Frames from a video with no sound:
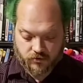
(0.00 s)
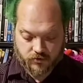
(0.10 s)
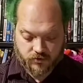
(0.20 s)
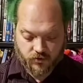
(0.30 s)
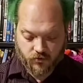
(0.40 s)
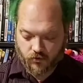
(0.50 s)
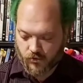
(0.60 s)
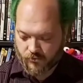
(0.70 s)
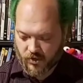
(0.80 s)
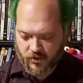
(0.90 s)
So
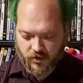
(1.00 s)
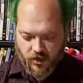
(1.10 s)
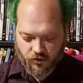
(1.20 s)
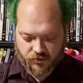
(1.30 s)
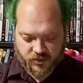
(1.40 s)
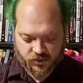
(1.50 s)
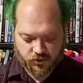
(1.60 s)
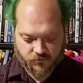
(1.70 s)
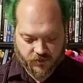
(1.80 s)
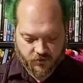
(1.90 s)
I'm not 100%
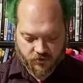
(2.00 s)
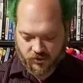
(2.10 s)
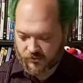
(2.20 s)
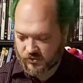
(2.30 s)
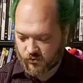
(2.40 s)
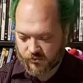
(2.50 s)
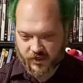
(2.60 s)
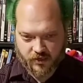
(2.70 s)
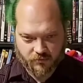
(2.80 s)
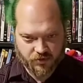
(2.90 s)
sure if the other clips will
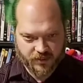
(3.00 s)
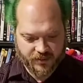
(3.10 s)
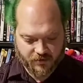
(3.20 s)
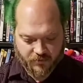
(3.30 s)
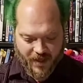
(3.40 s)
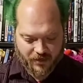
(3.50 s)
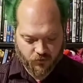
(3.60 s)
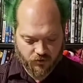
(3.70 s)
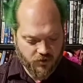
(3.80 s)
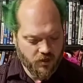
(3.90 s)
be completely
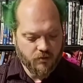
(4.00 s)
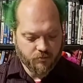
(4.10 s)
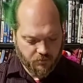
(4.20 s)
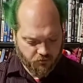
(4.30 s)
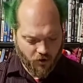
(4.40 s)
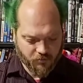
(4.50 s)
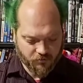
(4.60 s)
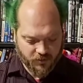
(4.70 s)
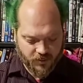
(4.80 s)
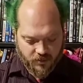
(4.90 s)
compatible, but
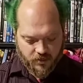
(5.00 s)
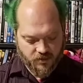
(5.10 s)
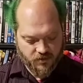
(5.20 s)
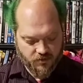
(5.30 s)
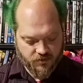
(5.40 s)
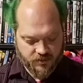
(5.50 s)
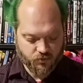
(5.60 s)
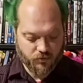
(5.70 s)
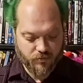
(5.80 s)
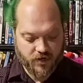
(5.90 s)
probably
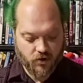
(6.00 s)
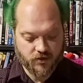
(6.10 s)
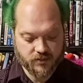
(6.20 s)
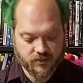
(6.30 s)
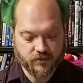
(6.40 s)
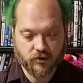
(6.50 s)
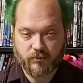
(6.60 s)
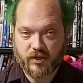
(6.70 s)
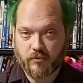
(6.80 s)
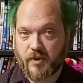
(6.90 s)
this one might not necessarily
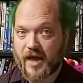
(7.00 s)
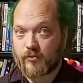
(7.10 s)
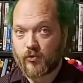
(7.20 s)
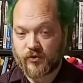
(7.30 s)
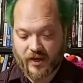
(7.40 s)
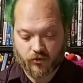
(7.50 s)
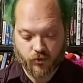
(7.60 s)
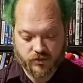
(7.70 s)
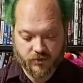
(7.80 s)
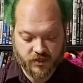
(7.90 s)
be compatible with the other
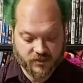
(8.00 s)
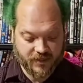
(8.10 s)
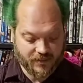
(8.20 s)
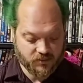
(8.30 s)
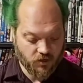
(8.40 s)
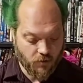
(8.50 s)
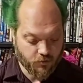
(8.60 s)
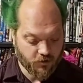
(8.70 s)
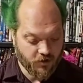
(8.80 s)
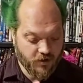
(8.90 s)
ones because of that
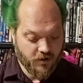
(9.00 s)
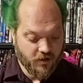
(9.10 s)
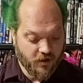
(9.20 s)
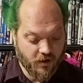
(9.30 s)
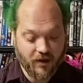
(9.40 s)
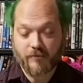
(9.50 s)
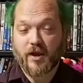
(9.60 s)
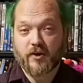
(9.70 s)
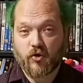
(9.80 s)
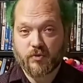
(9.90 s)
stopper. I'm
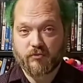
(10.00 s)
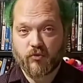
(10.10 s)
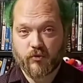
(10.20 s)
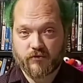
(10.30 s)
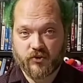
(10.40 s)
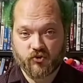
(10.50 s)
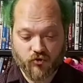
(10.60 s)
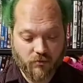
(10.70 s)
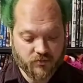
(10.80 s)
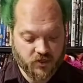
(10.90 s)
kind of hoping to put one of the
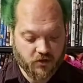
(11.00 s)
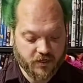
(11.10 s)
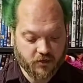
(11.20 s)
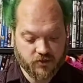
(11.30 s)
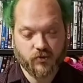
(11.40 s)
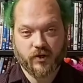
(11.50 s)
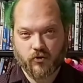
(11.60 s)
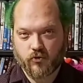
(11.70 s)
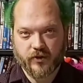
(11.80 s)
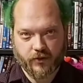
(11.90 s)
drums on here so it
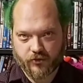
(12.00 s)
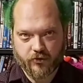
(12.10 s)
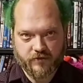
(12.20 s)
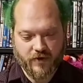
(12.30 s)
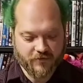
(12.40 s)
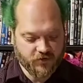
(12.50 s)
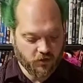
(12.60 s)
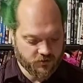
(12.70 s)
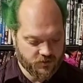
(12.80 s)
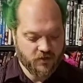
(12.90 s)
can hold like 35
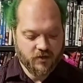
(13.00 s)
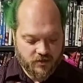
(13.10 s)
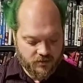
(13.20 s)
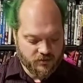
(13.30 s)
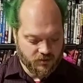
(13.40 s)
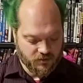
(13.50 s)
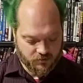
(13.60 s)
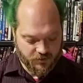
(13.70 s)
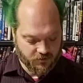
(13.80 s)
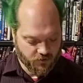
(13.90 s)
darts to
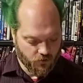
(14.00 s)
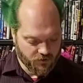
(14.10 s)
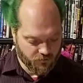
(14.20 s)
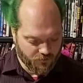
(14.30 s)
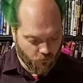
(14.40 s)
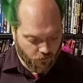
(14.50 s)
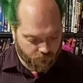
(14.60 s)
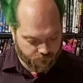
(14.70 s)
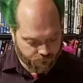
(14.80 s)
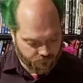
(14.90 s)
be able to go a little bit more.